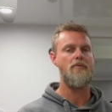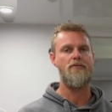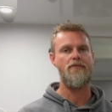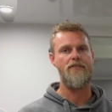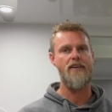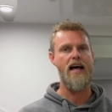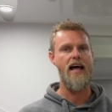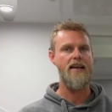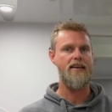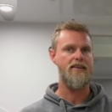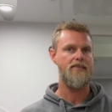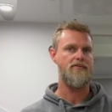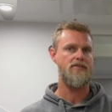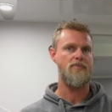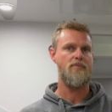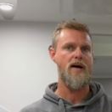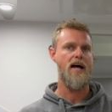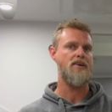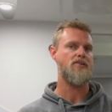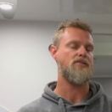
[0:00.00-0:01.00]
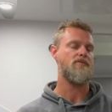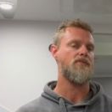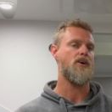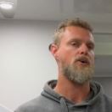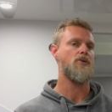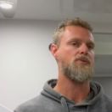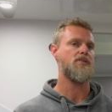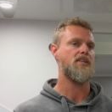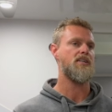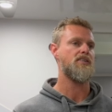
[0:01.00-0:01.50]
flat, gives you battery
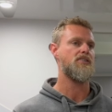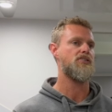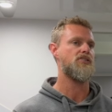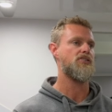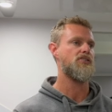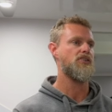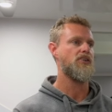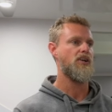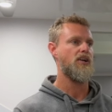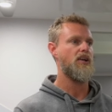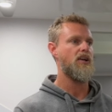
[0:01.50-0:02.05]
voltage.